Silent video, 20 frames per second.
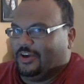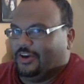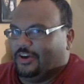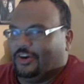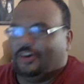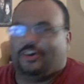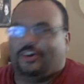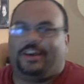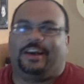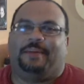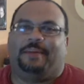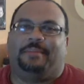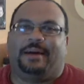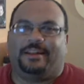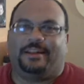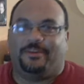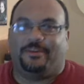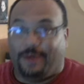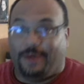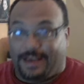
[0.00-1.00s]
Oh, yeah,
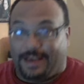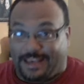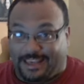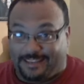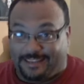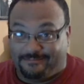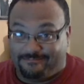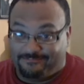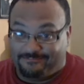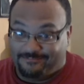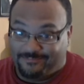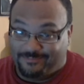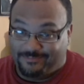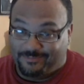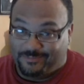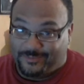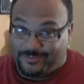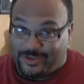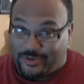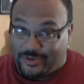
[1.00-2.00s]
by the way,
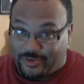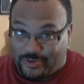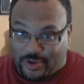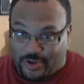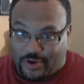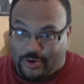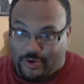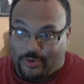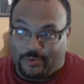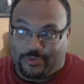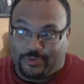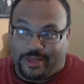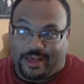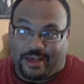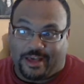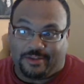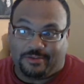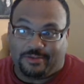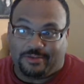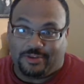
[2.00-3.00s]
did you know
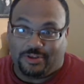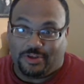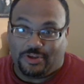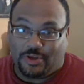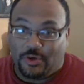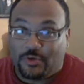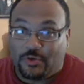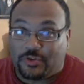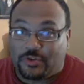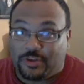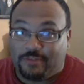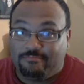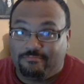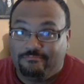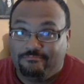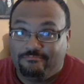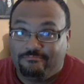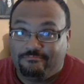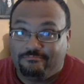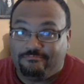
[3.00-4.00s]
that
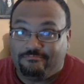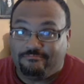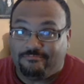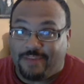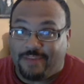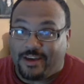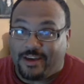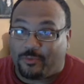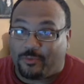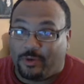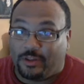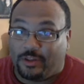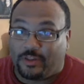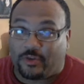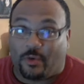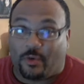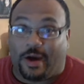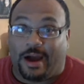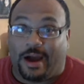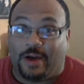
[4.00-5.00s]
Houston, as well
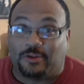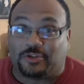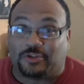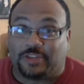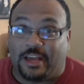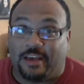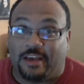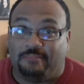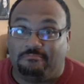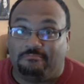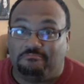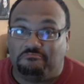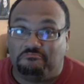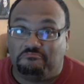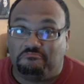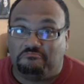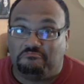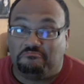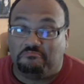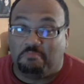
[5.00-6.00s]
as Ohio State,
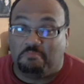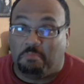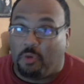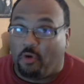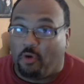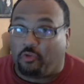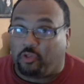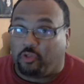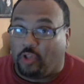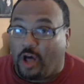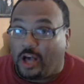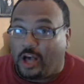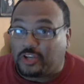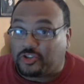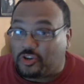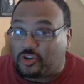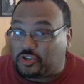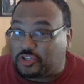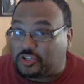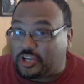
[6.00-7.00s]
both
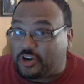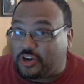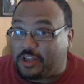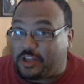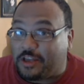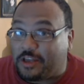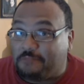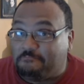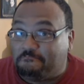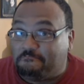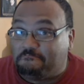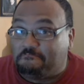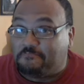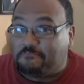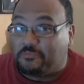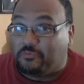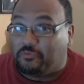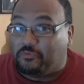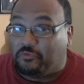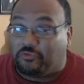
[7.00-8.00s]
lost on Saturday
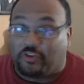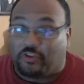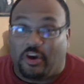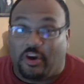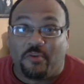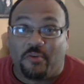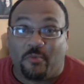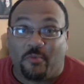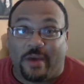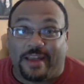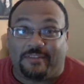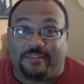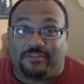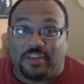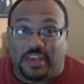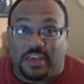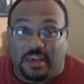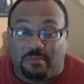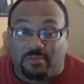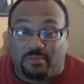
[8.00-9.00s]
to unranked
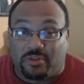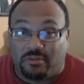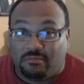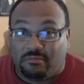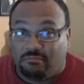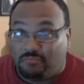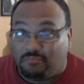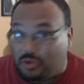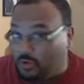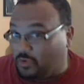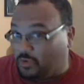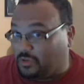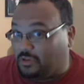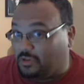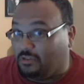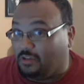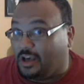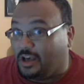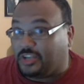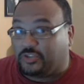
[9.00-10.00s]
teams?
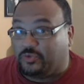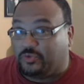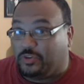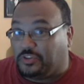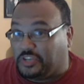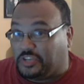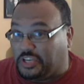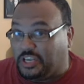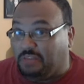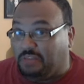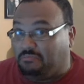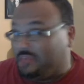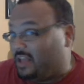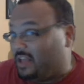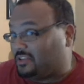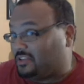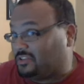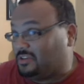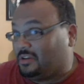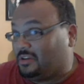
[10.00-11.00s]
Houston lost to a team
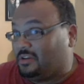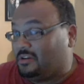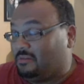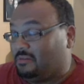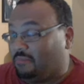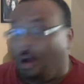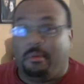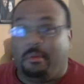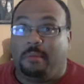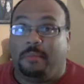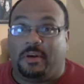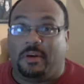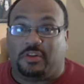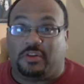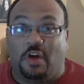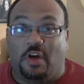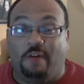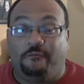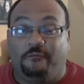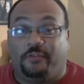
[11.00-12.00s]
that's probably
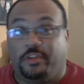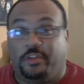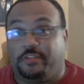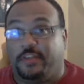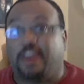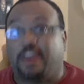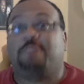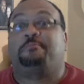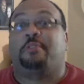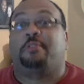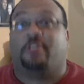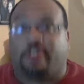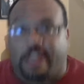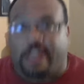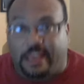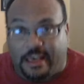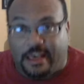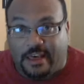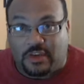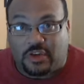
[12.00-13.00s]
best known for the death
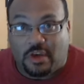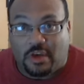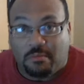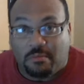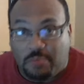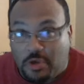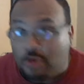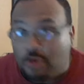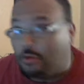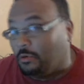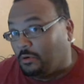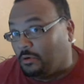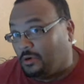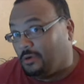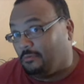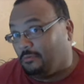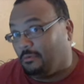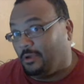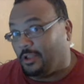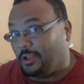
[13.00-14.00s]
penalty, SMU,
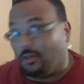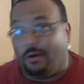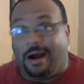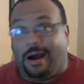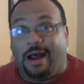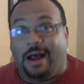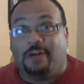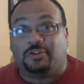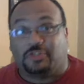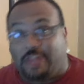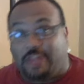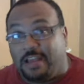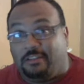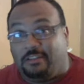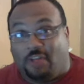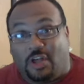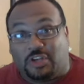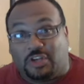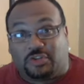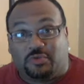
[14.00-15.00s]
and Ohio
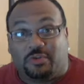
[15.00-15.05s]
State lost